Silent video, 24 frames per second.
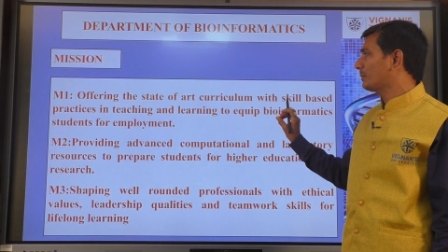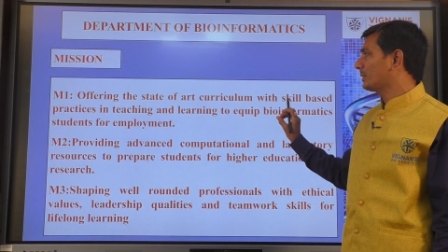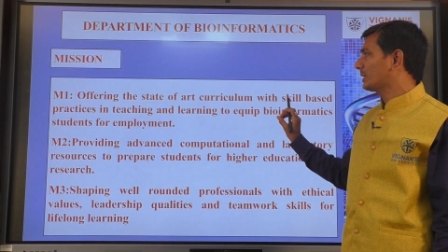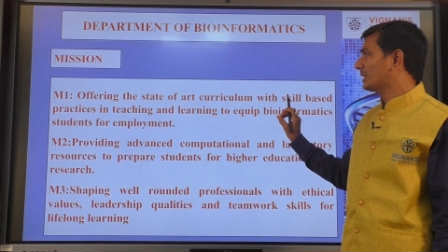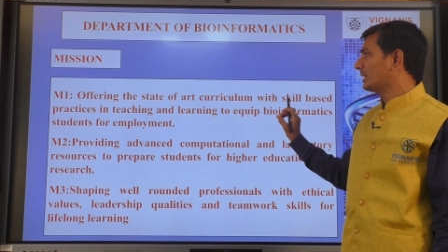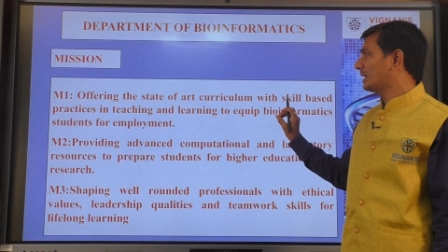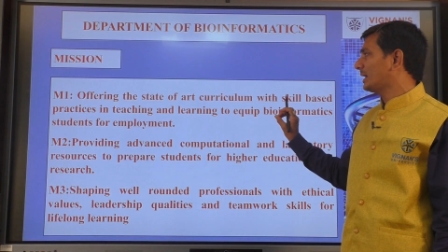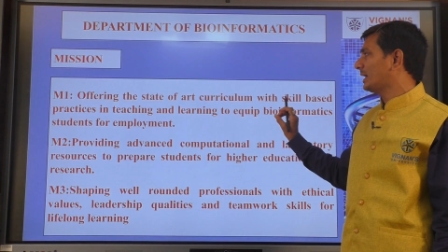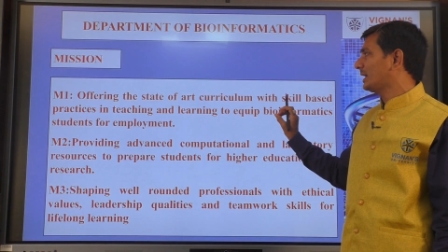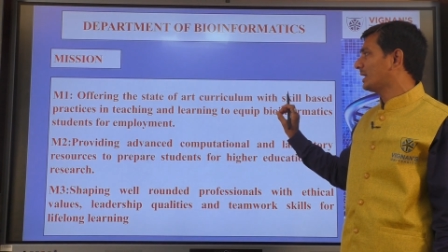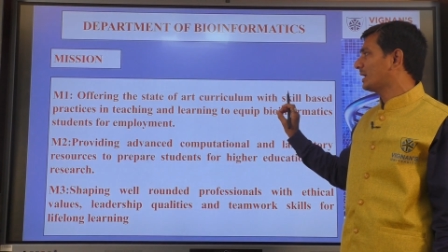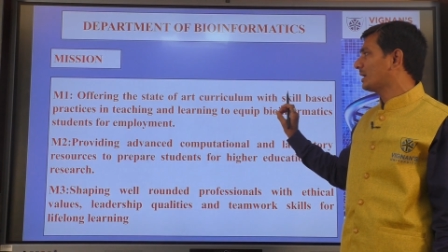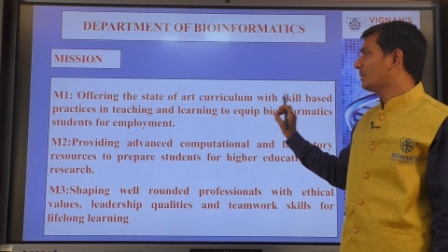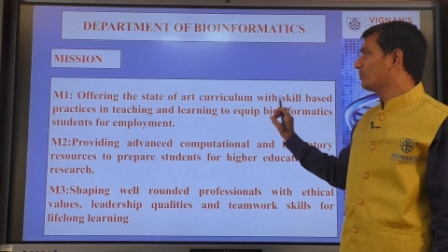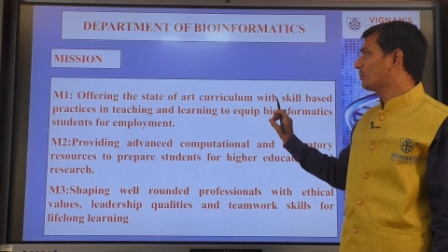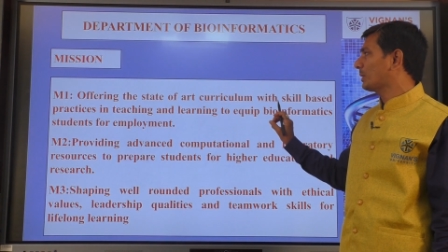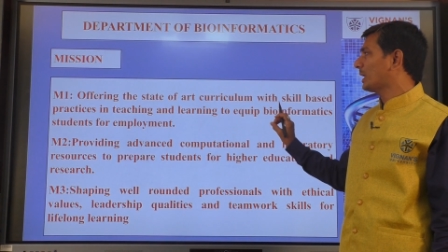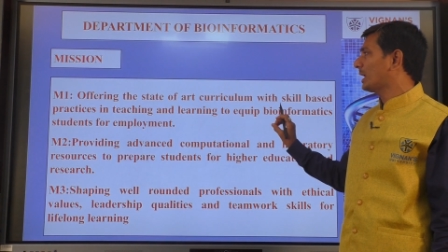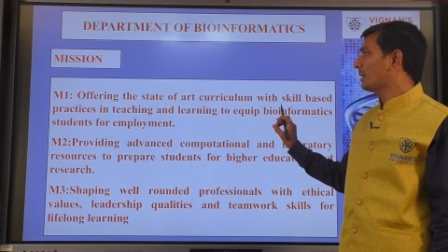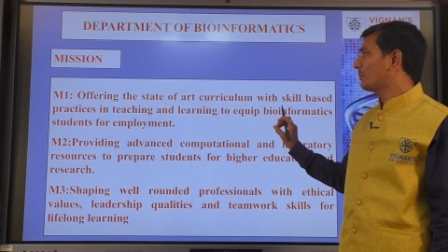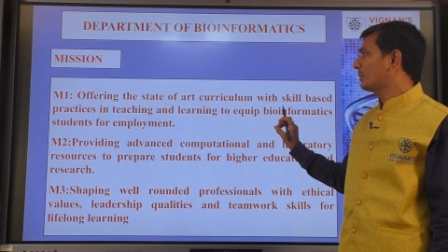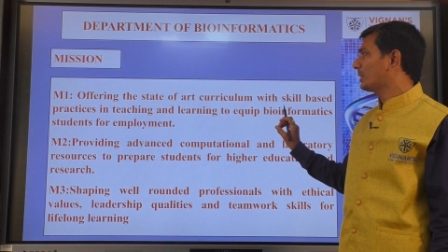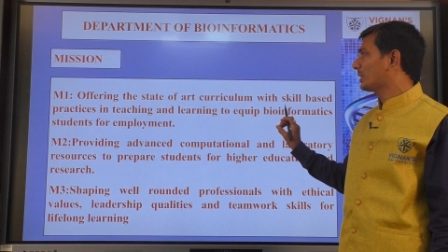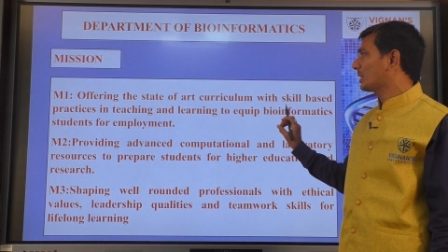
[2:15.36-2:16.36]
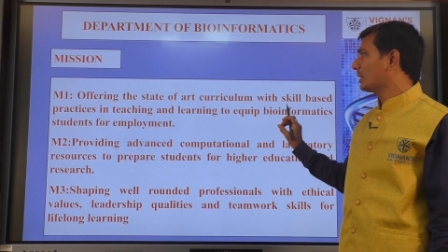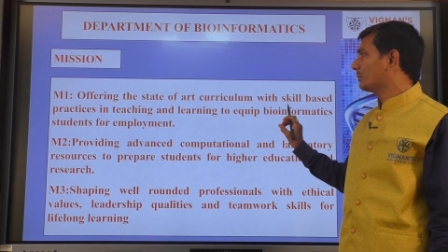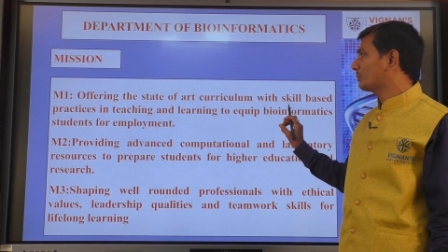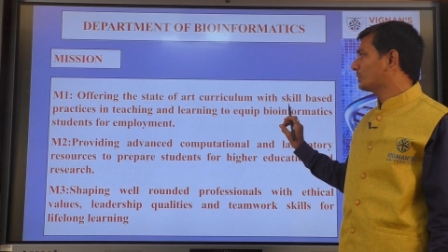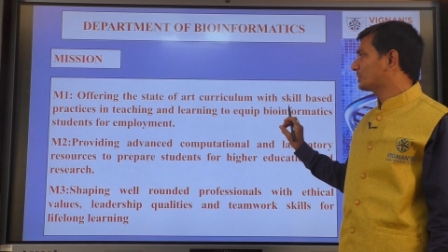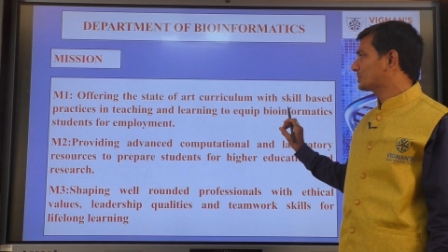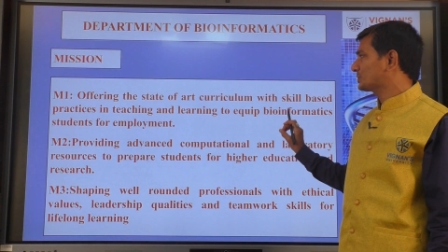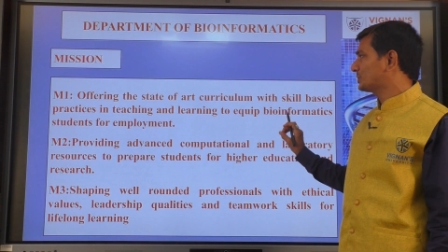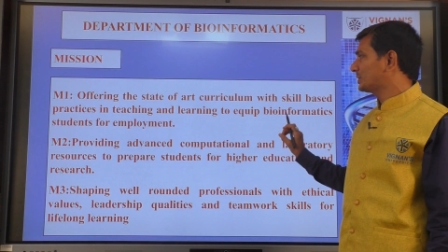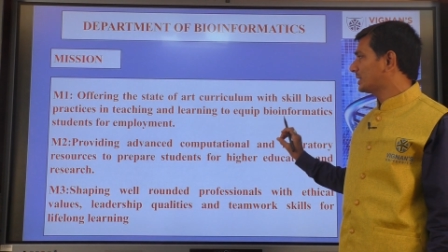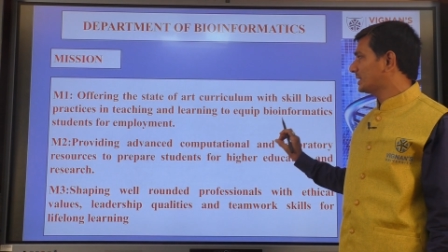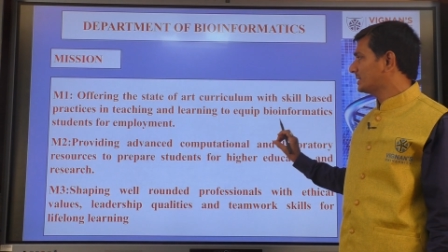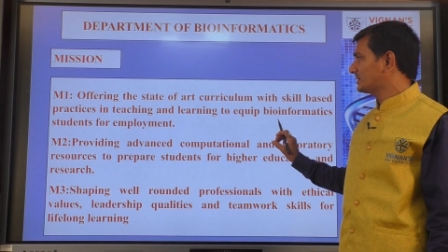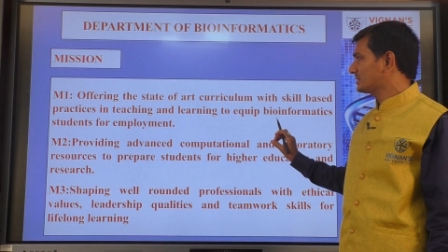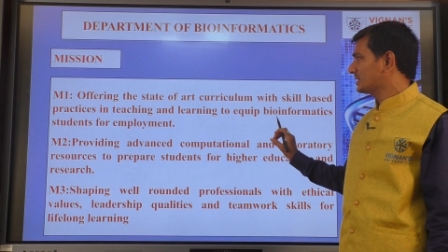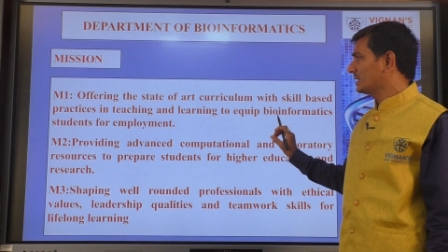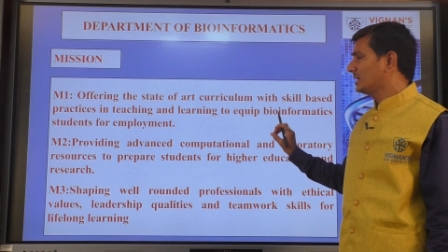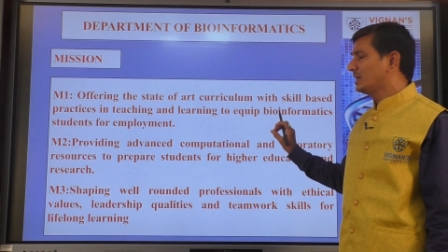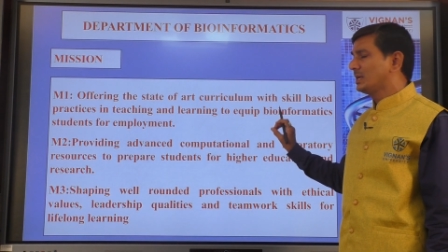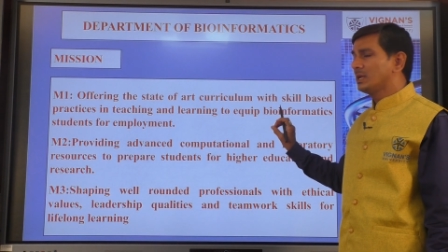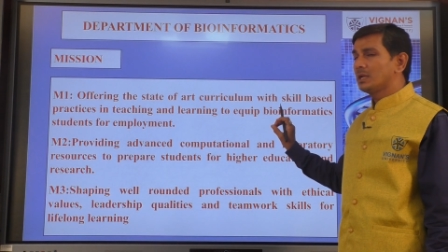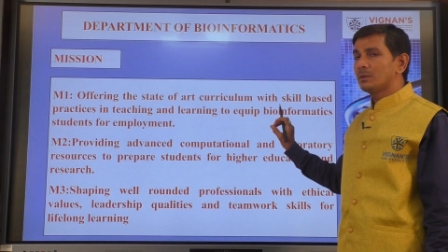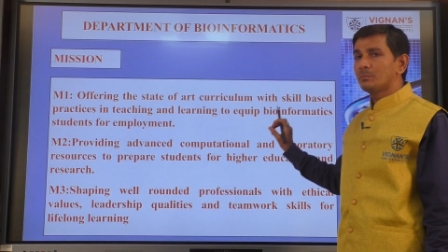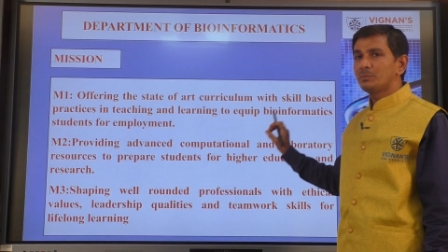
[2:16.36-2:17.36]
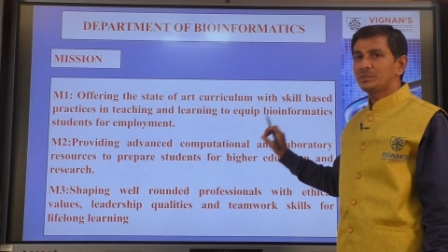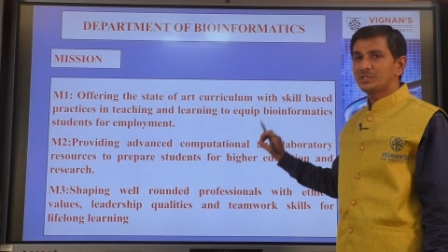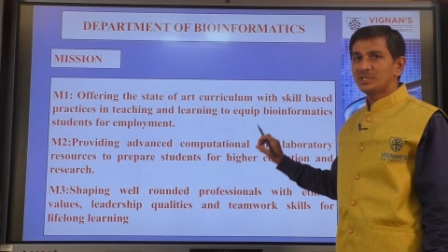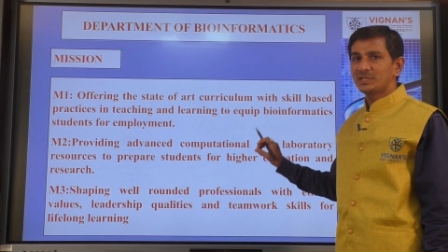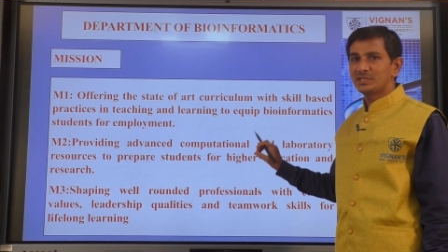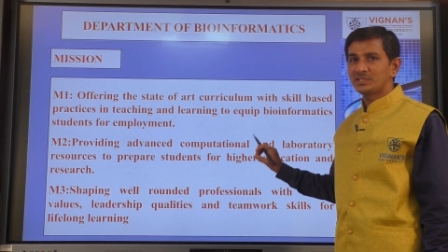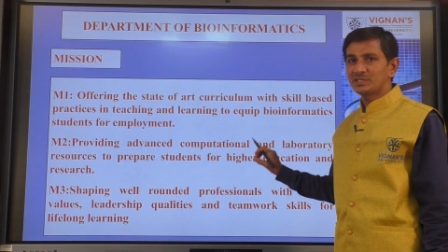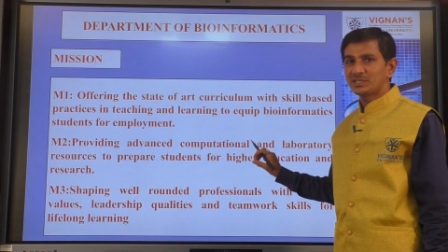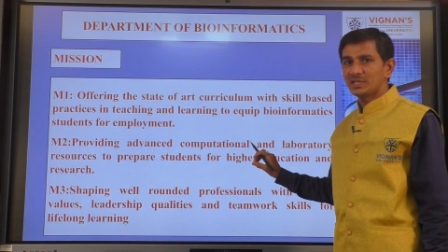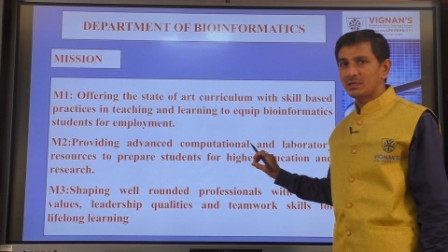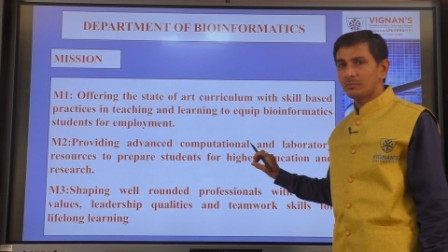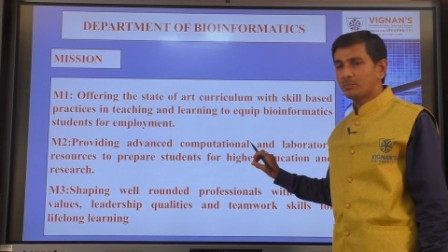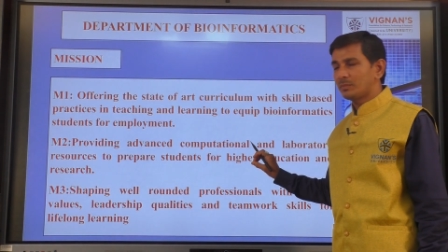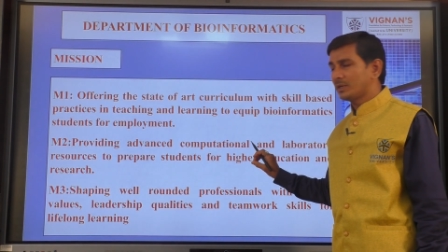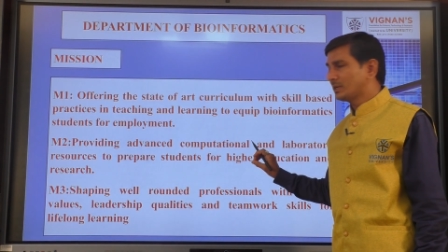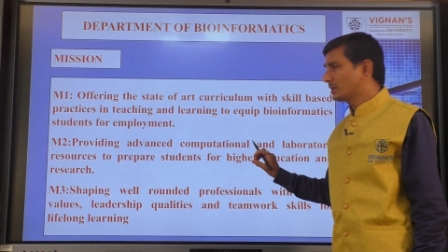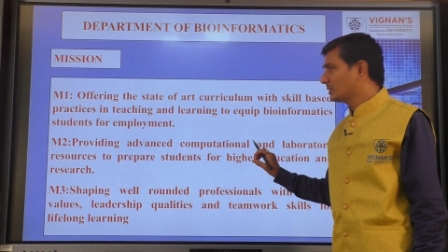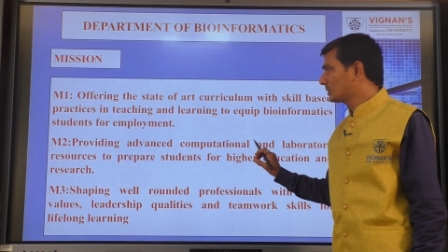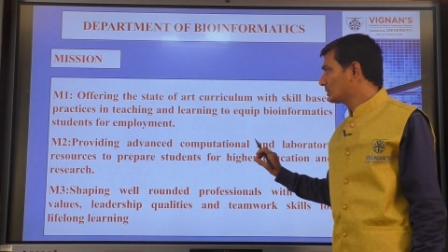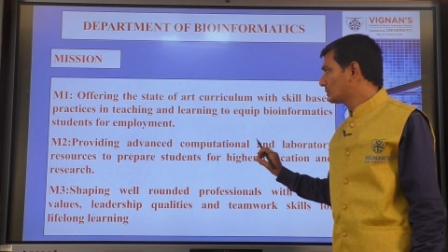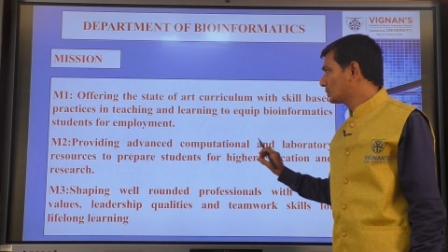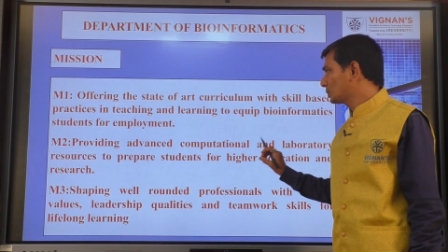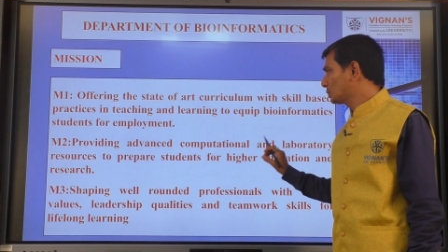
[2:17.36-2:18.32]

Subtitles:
creating employment opportunities. Mission statement